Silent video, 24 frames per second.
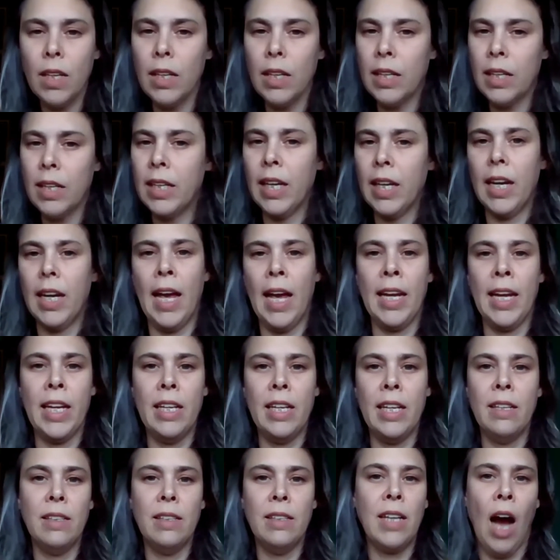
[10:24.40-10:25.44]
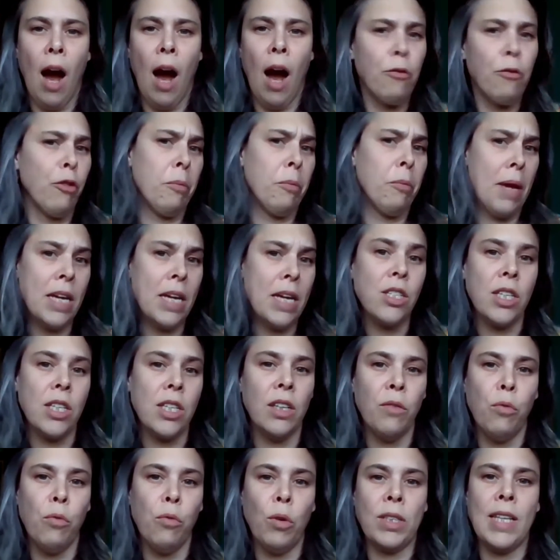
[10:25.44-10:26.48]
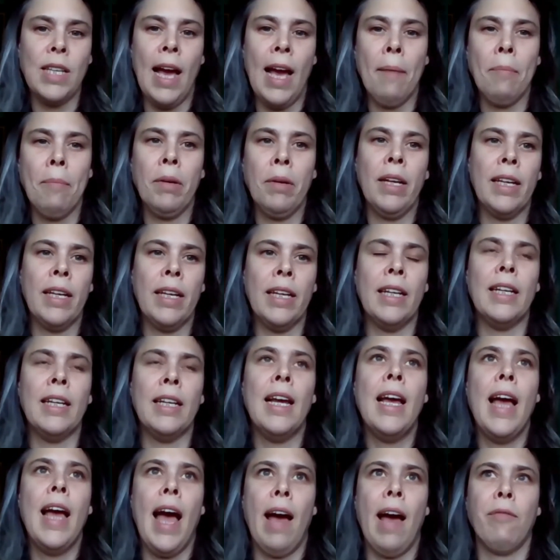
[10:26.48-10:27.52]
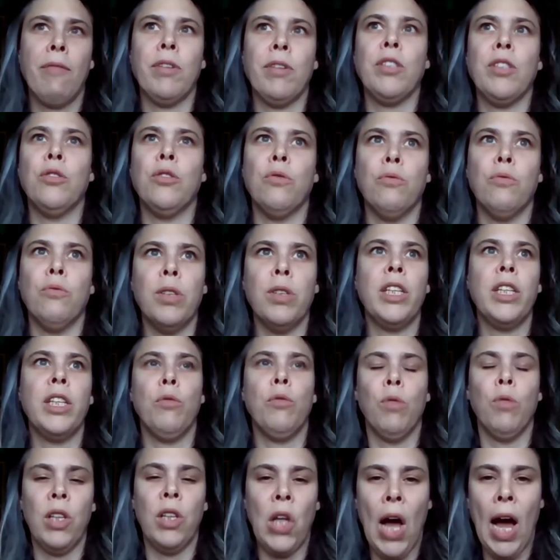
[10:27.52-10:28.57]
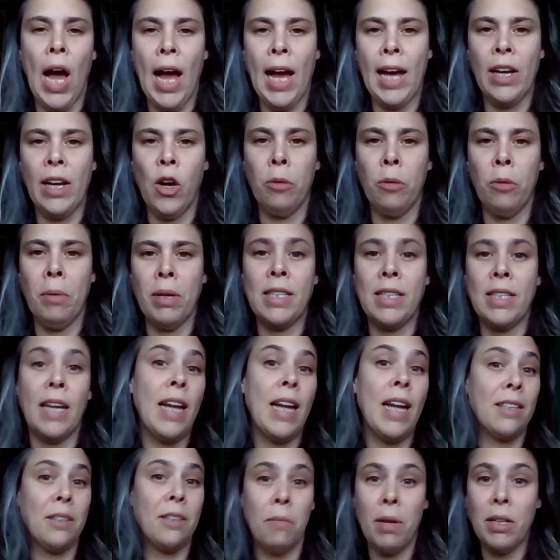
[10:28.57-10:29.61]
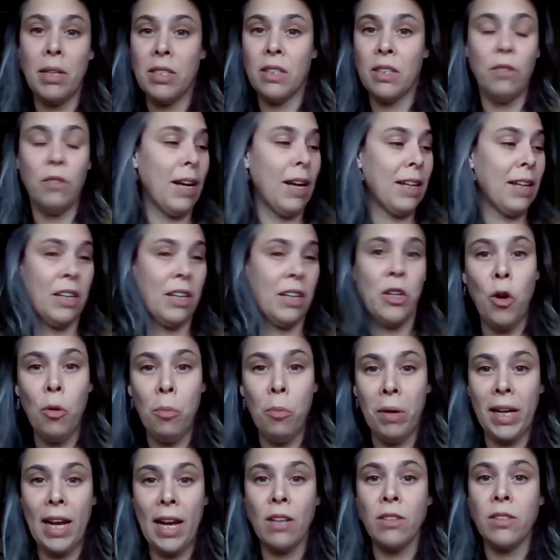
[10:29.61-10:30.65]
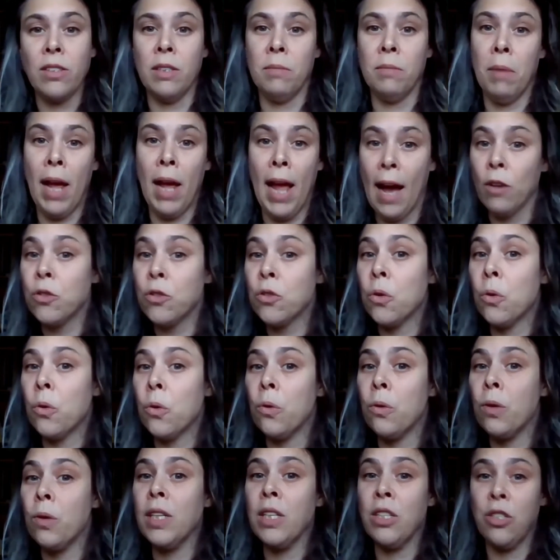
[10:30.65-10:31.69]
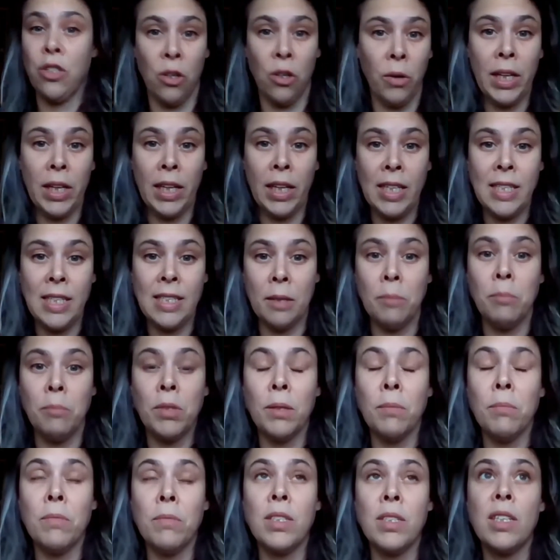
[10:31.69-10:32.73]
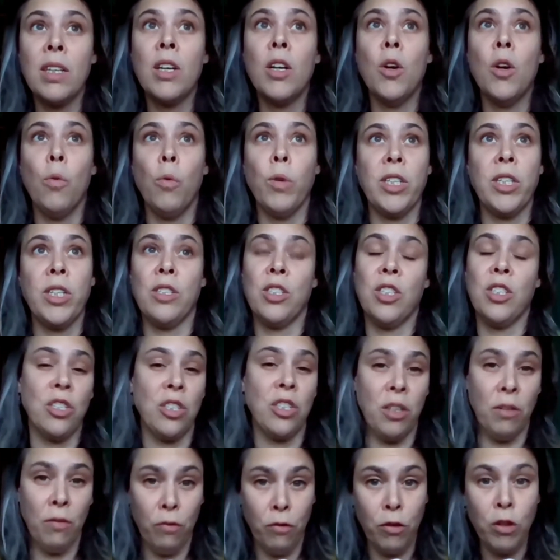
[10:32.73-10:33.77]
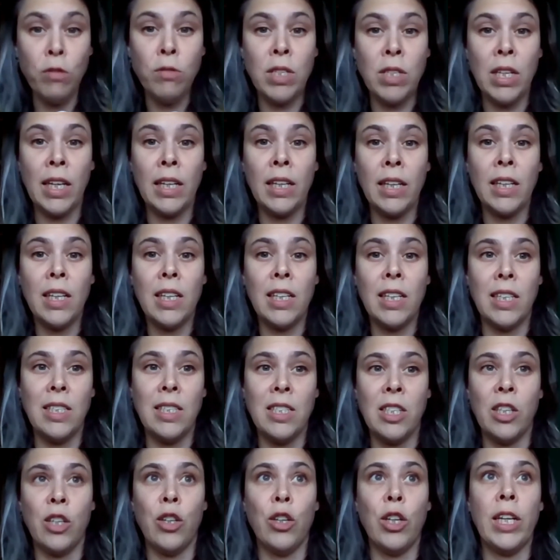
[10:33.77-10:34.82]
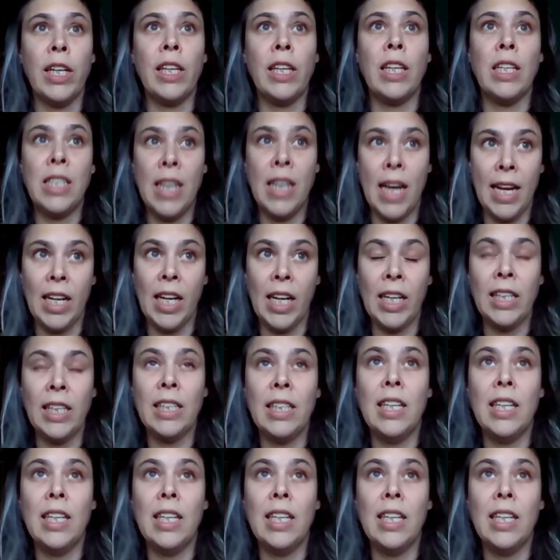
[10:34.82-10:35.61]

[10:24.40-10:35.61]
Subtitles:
get any confirmation of what's happening, and having to really rely on myself. And not to mention the fact that nobody else in my household is showing any symptoms, which is just confusing considering the data.